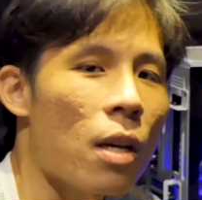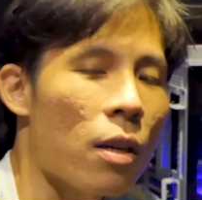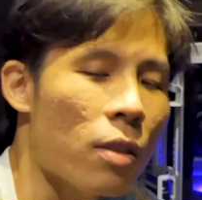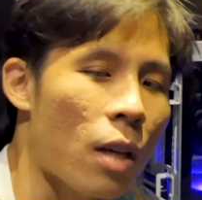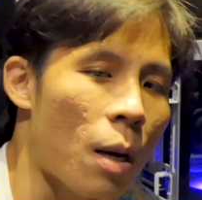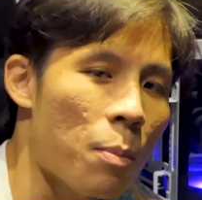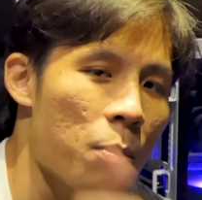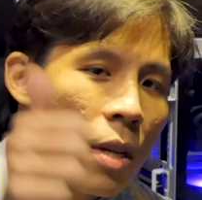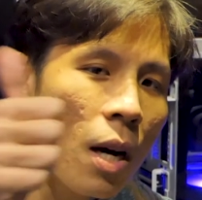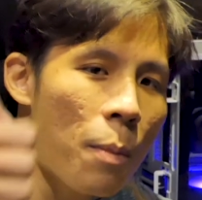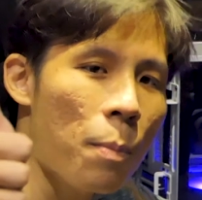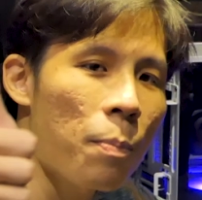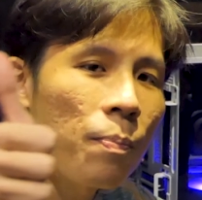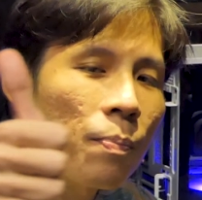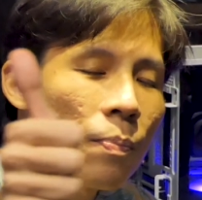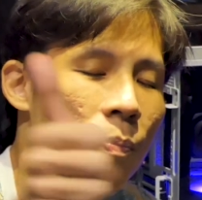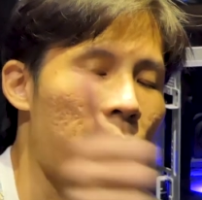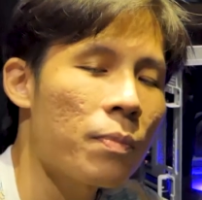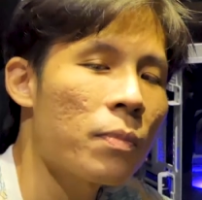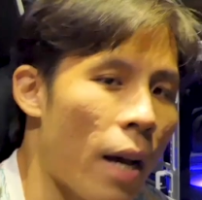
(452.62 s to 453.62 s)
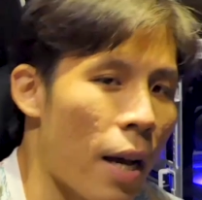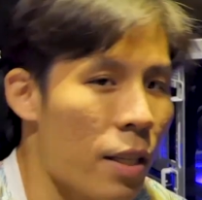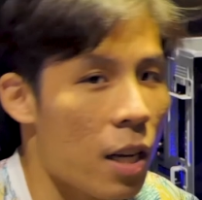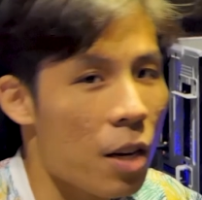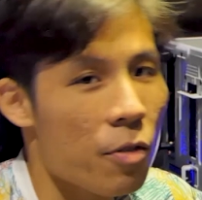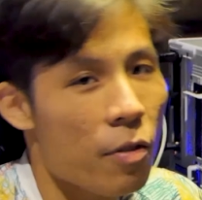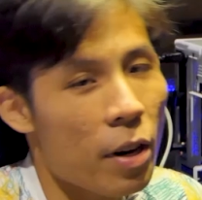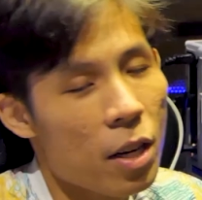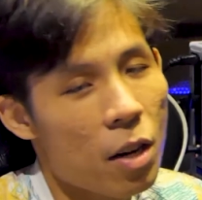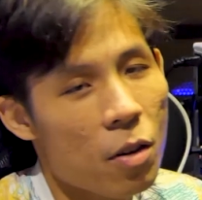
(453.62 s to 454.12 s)
me a thumbs up. And
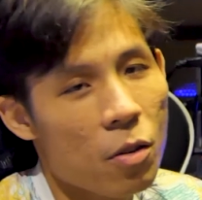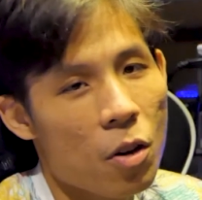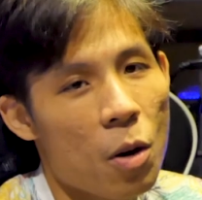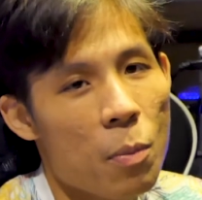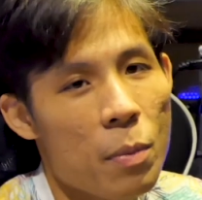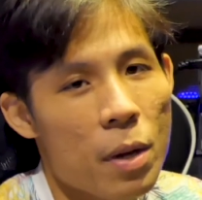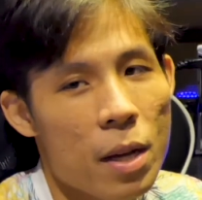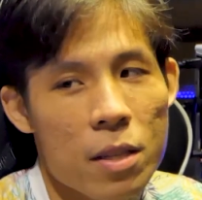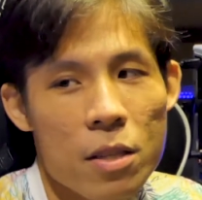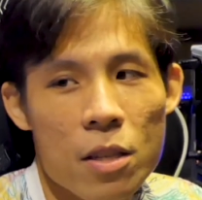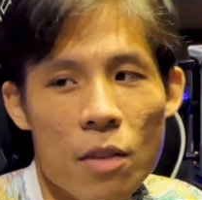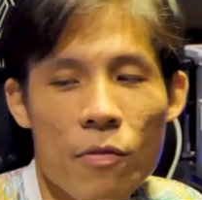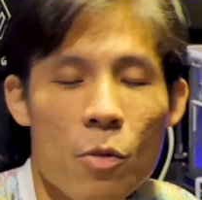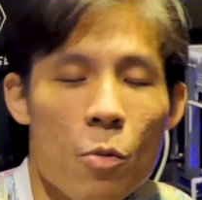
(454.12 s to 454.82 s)
yeah, write down in comments